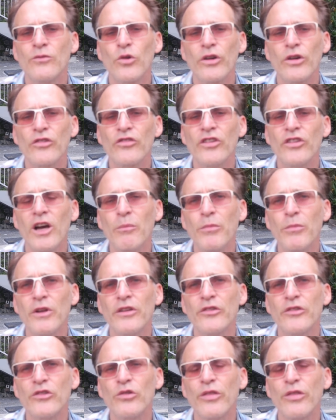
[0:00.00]
For
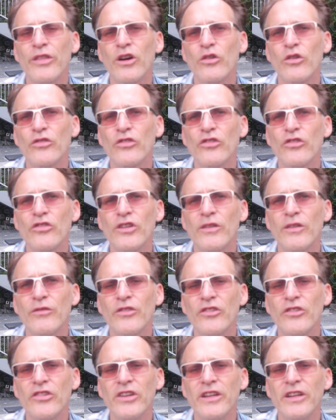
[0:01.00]
example, in
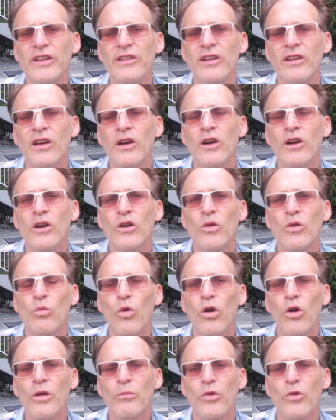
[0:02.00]
2017,
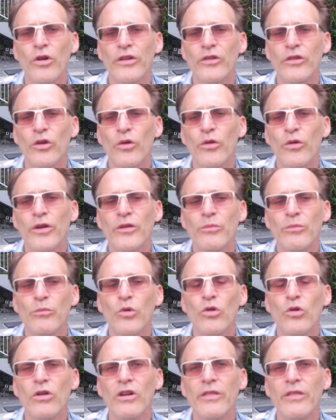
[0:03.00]
Walmart earned
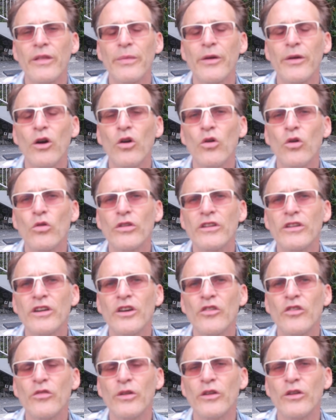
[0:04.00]
more than the whole
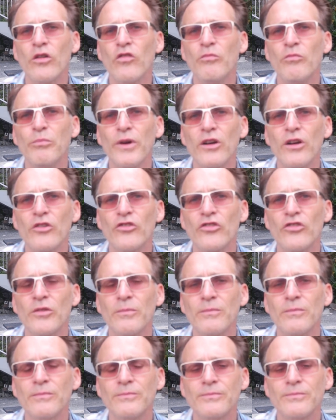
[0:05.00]
country of
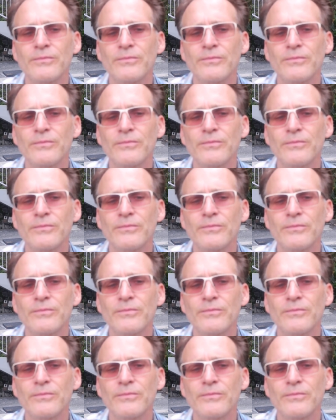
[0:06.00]
Belgium.